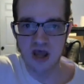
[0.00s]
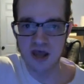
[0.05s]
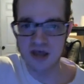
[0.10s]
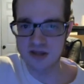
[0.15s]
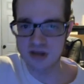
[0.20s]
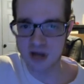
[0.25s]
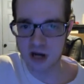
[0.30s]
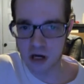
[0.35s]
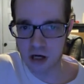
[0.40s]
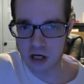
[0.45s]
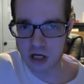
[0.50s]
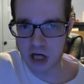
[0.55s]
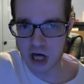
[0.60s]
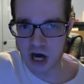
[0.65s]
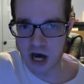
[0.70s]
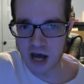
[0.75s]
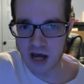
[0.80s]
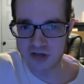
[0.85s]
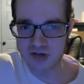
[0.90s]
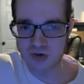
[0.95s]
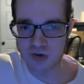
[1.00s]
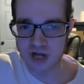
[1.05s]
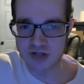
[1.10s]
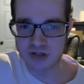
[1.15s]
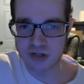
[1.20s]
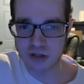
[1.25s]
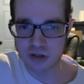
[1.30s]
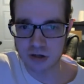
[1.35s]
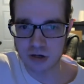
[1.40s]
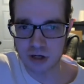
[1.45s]
Hey there guys,
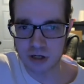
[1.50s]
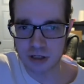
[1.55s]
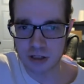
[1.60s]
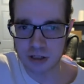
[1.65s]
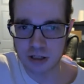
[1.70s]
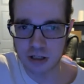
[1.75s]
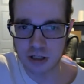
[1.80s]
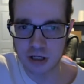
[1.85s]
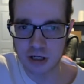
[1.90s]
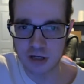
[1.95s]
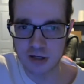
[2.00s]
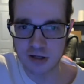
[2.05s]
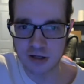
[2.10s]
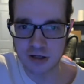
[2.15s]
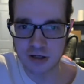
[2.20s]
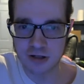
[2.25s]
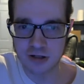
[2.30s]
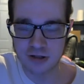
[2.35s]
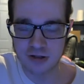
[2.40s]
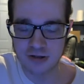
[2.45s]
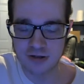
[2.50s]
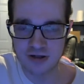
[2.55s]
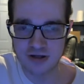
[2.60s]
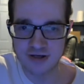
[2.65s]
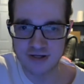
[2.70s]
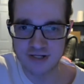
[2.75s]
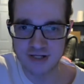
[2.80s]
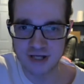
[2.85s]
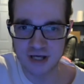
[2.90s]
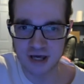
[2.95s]
what's going on?
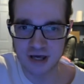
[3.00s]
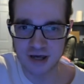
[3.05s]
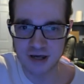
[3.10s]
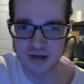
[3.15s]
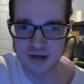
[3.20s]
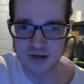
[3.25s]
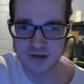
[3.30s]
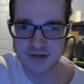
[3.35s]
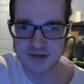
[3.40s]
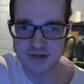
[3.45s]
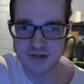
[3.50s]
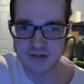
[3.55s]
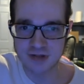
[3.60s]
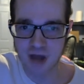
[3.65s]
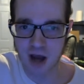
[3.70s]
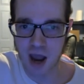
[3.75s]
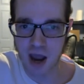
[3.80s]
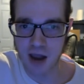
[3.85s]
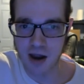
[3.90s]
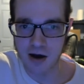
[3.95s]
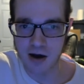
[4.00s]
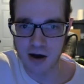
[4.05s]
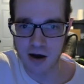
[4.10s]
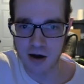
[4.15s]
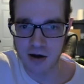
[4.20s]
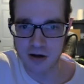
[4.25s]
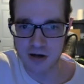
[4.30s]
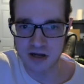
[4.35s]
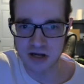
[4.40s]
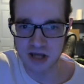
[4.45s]
This is
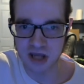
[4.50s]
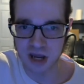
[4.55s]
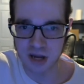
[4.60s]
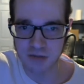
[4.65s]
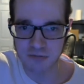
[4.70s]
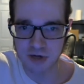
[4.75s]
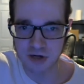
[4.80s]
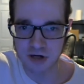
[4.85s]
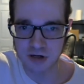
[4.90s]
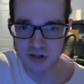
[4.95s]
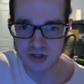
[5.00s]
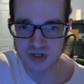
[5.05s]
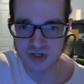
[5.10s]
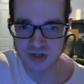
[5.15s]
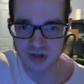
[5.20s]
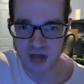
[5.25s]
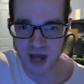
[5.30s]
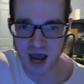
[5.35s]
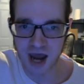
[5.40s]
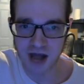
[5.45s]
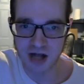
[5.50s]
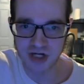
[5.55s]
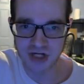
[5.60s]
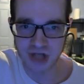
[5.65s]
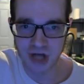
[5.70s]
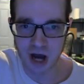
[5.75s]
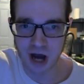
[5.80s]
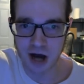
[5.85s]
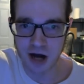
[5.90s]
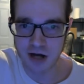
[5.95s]
Diehard Gamer
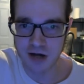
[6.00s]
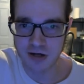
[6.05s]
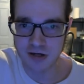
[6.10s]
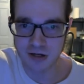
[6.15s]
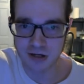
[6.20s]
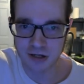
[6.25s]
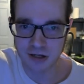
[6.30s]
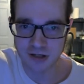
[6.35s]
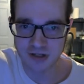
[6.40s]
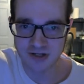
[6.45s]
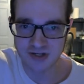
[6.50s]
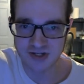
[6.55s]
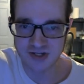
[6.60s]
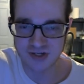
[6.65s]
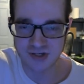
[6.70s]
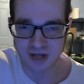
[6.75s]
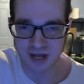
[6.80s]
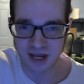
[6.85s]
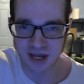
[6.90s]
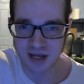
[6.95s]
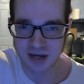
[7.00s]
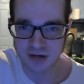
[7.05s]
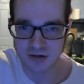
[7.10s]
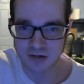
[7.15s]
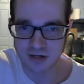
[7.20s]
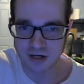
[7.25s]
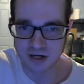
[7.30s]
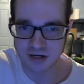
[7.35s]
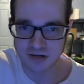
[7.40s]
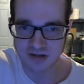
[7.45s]
slash Otacon
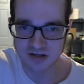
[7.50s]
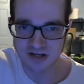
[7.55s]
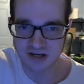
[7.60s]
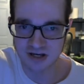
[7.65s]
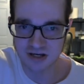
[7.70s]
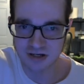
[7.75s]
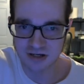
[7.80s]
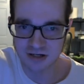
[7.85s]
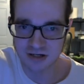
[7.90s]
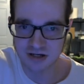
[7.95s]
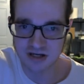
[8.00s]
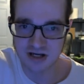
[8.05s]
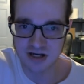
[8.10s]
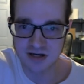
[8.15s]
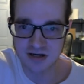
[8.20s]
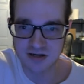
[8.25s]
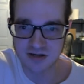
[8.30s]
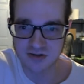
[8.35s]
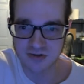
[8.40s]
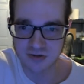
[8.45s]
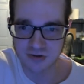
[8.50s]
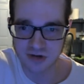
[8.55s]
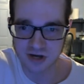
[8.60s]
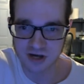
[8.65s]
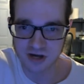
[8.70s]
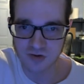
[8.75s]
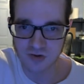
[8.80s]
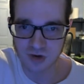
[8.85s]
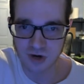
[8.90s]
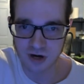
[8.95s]
Snake
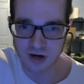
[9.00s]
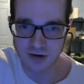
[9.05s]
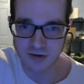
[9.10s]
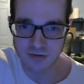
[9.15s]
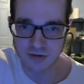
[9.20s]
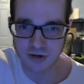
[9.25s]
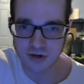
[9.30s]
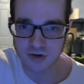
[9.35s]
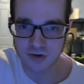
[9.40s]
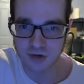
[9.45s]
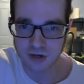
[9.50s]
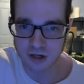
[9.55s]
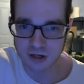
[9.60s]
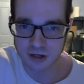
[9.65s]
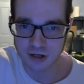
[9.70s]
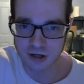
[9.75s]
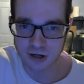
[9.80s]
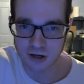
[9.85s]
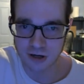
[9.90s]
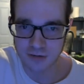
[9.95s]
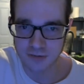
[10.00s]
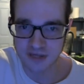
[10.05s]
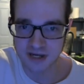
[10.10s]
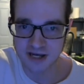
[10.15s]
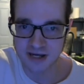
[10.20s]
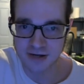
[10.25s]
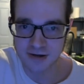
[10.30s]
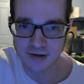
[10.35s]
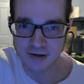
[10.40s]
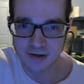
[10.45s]
1983, whatever you want to call
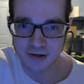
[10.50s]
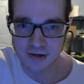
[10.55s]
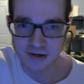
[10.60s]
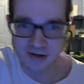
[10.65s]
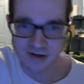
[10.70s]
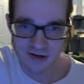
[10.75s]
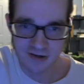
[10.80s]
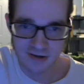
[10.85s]
me.